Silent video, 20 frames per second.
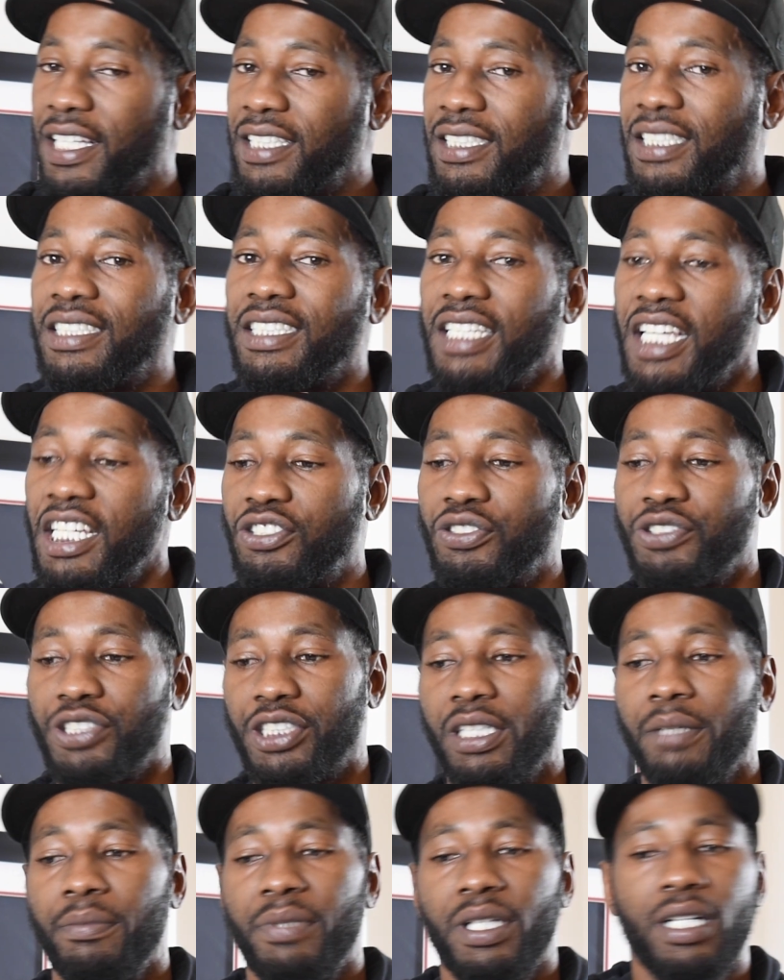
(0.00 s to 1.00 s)
this is
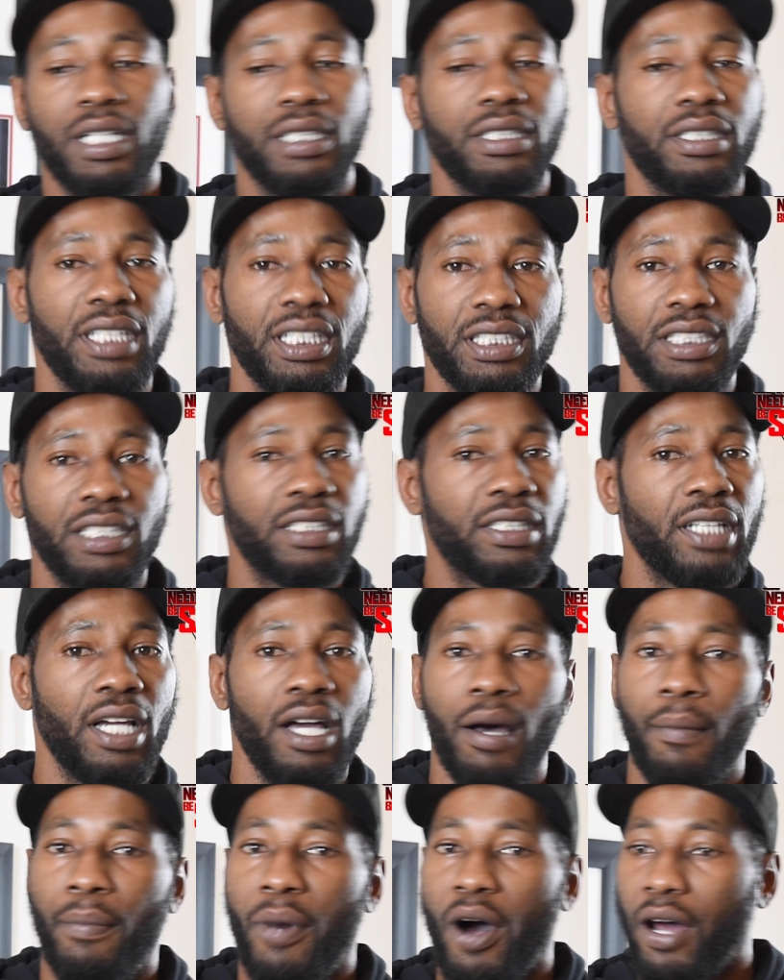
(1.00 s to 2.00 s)
interesting because this is
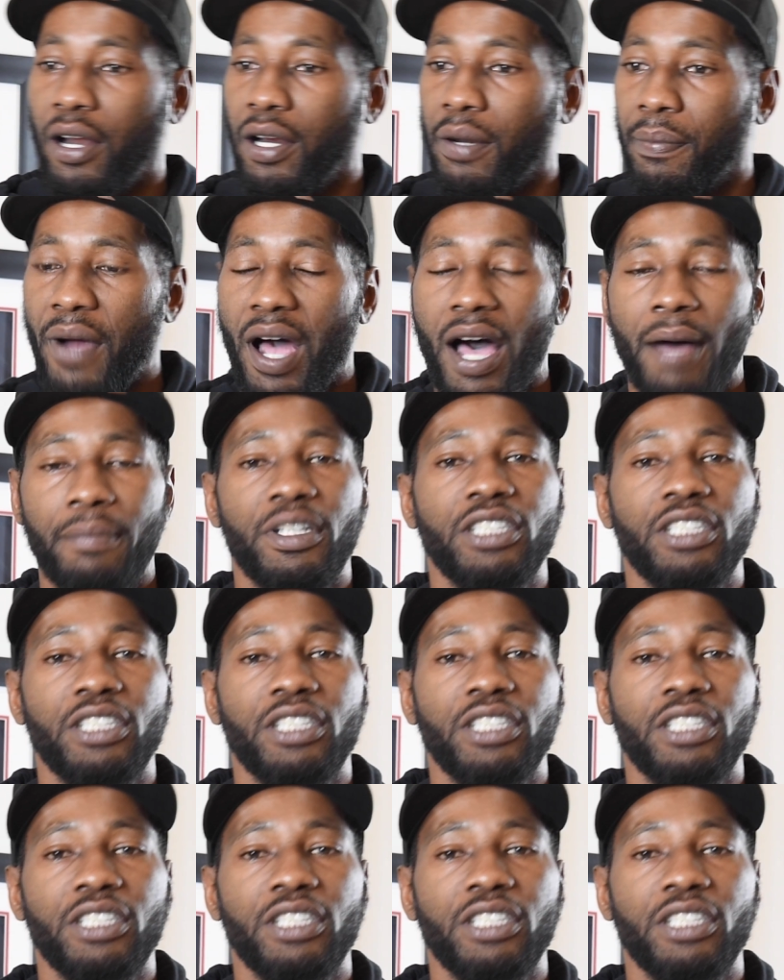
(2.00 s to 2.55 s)
part of the problem.